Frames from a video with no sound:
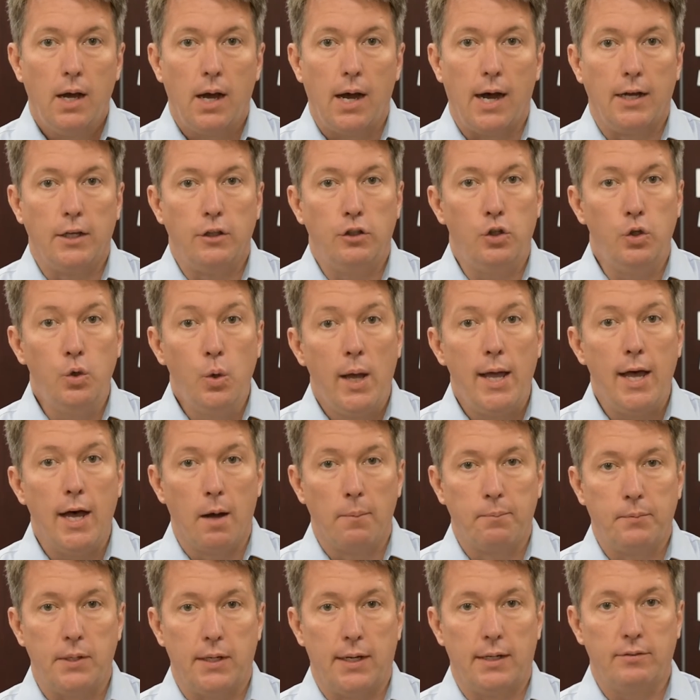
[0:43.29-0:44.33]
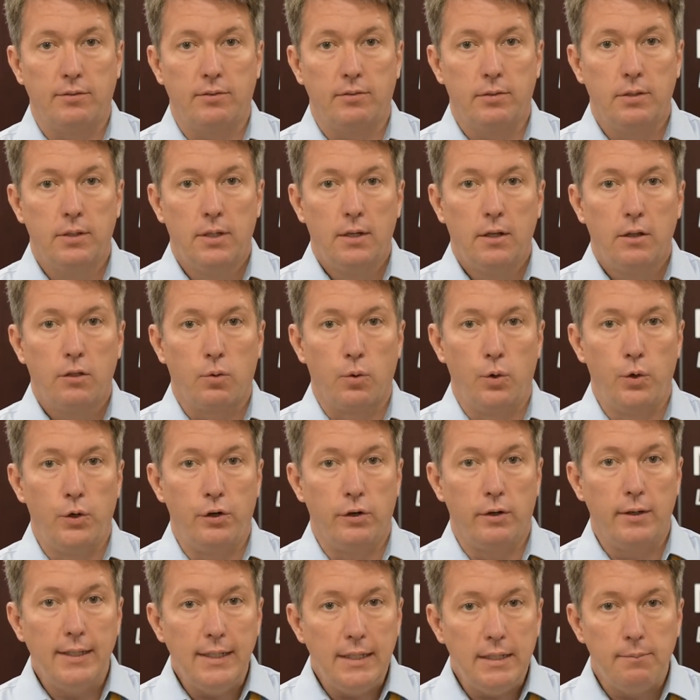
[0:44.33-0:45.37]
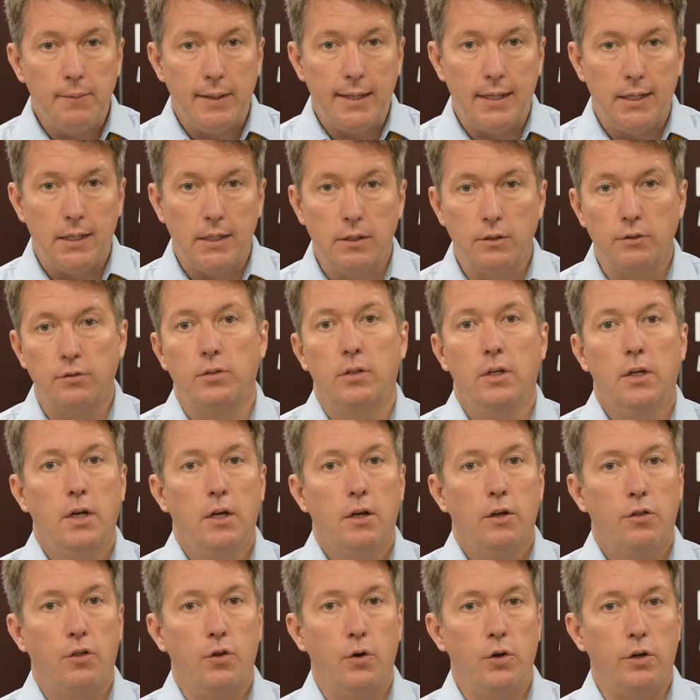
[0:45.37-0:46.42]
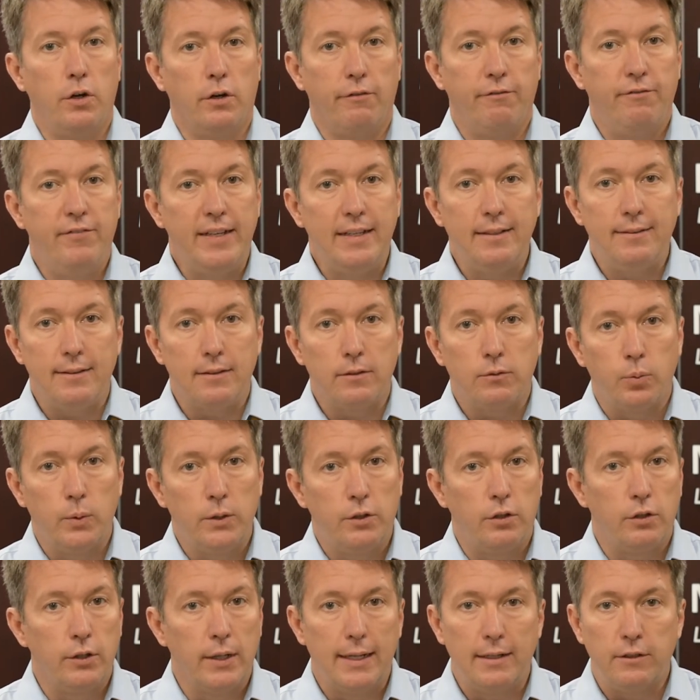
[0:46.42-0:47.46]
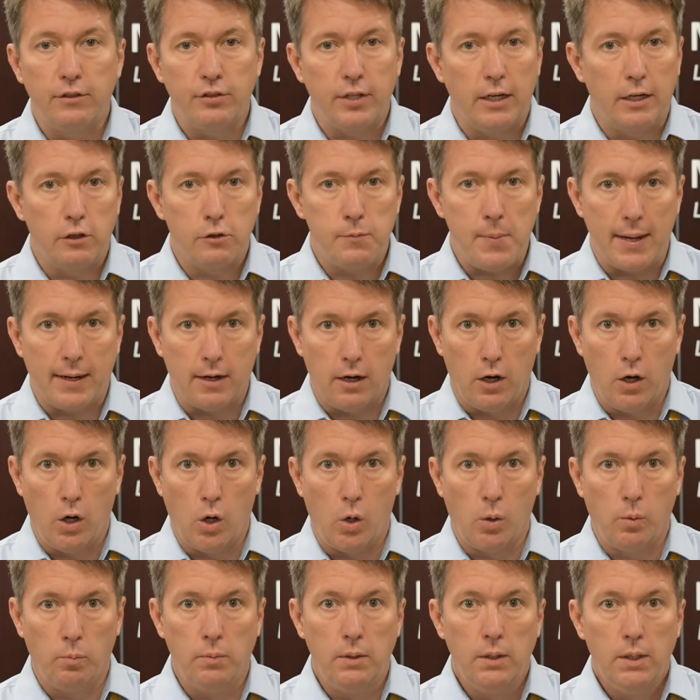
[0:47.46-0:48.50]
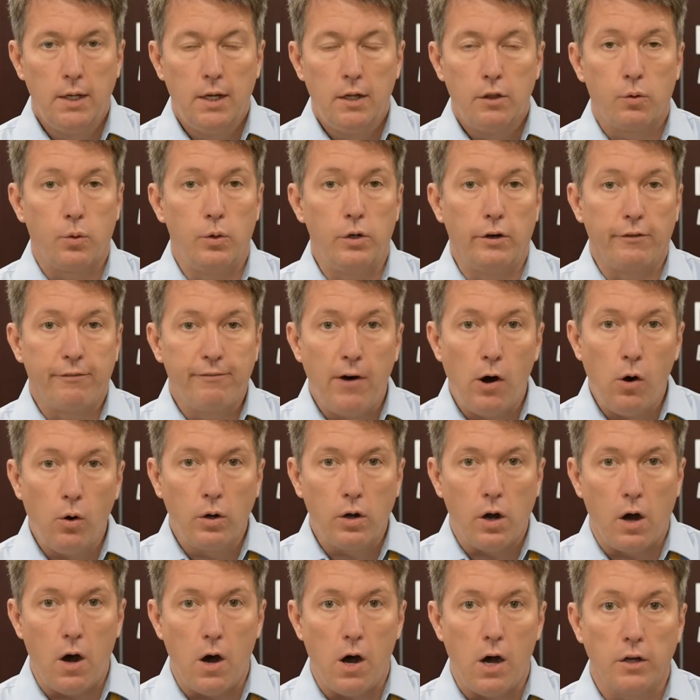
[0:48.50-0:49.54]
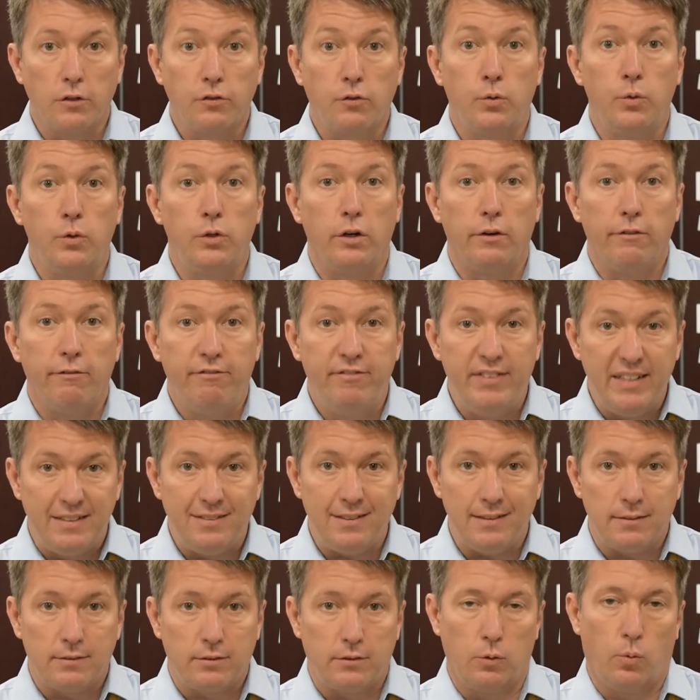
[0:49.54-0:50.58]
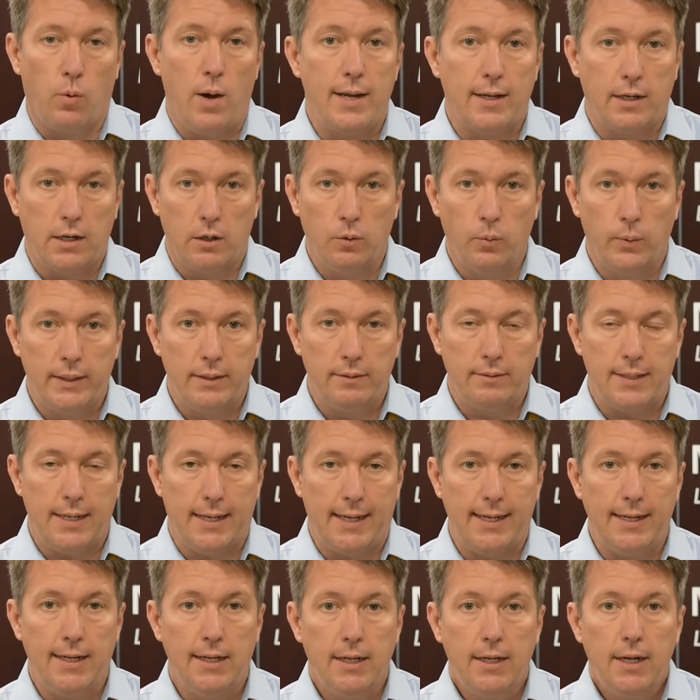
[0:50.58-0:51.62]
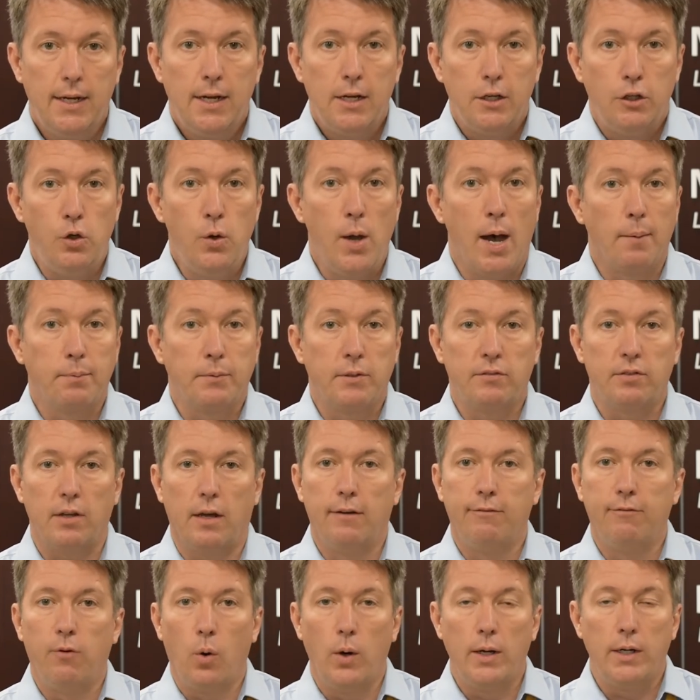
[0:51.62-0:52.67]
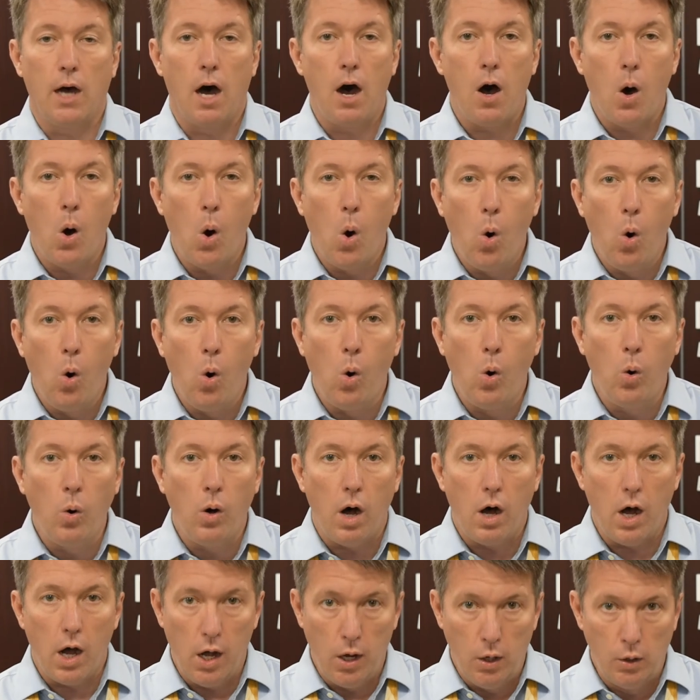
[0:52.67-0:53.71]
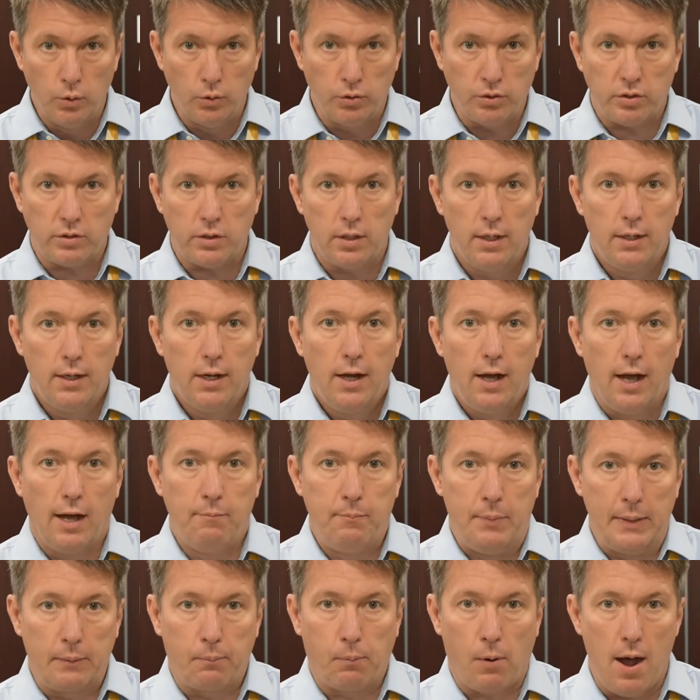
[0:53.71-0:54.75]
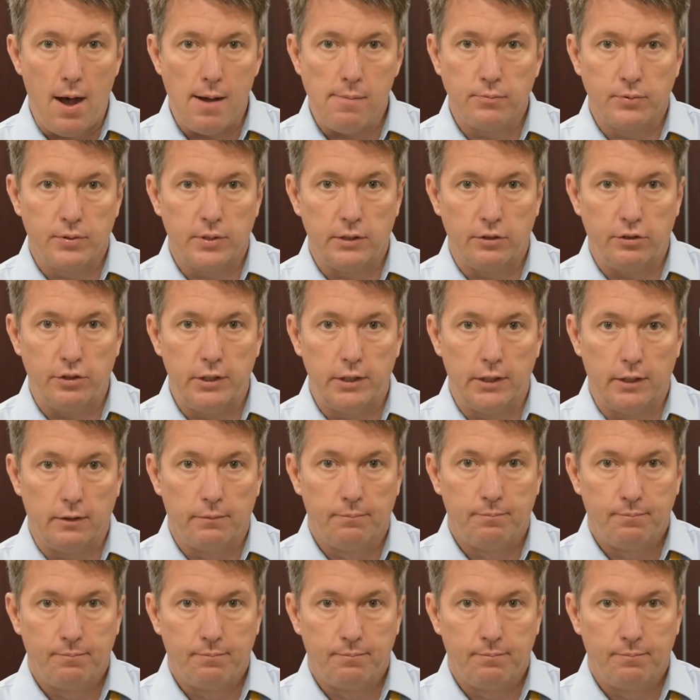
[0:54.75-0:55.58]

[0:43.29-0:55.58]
Uh, you helped us through your emails, through your visits with your legislators back home, through your phone calls, through your visits to White Coat Wednesday, you helped us avoid a whole host of big problems this year.